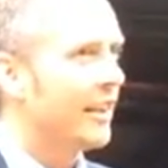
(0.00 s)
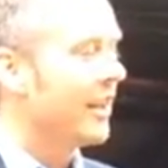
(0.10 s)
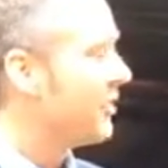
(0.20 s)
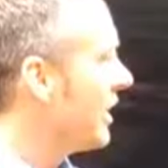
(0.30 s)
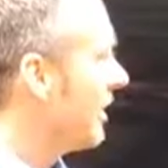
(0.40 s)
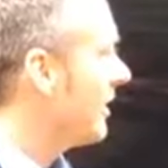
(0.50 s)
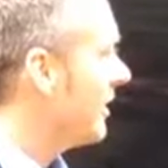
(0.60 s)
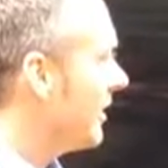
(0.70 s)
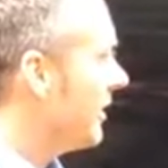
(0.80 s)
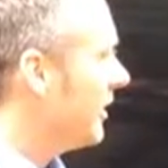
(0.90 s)
And I think
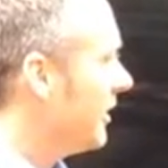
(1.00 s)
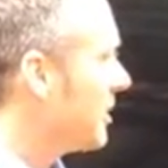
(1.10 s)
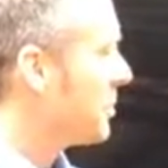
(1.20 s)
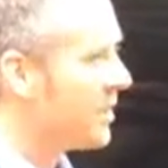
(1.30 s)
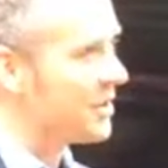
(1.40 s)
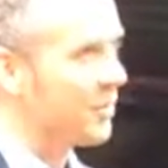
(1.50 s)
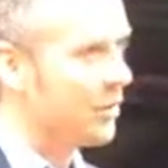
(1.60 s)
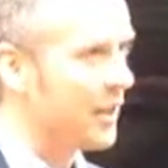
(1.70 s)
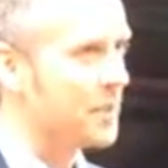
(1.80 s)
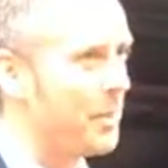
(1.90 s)
the next person, or
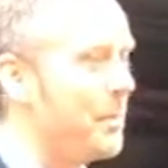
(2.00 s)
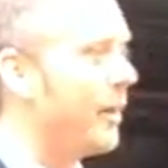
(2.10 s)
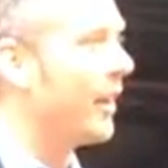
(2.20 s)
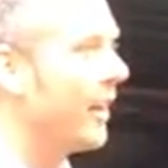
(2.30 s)
the next people I'd